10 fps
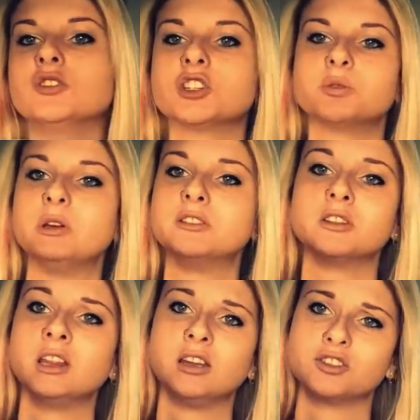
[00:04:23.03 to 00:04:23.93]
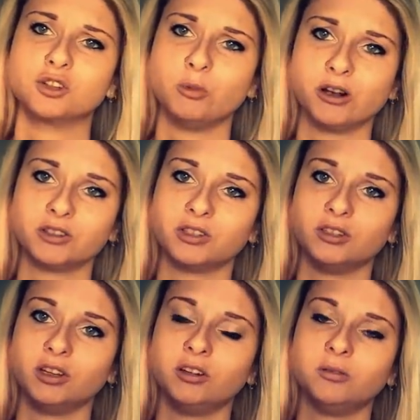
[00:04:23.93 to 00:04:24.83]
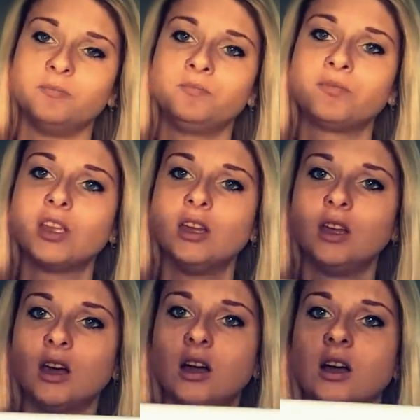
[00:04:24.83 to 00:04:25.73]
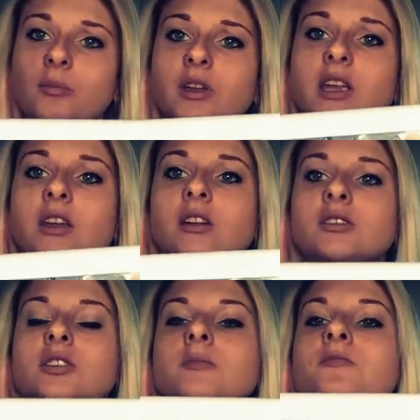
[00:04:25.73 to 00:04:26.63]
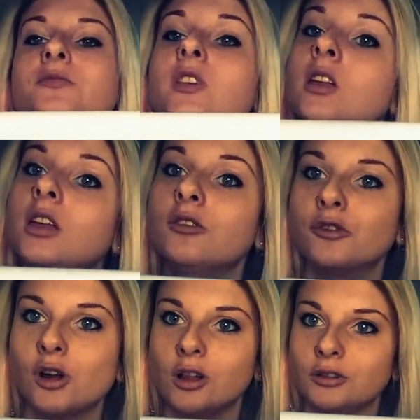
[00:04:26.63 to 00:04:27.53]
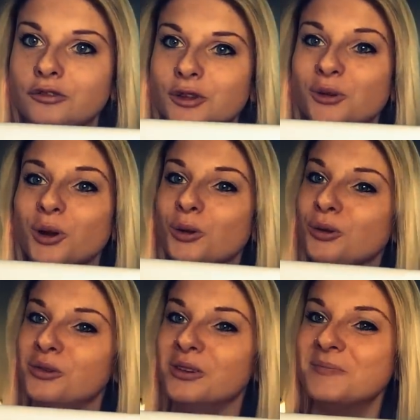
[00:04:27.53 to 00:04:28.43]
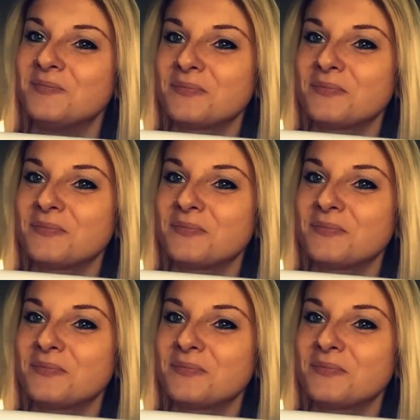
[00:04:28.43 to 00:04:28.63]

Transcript: It's just basically like a shoebox container. And for all of you who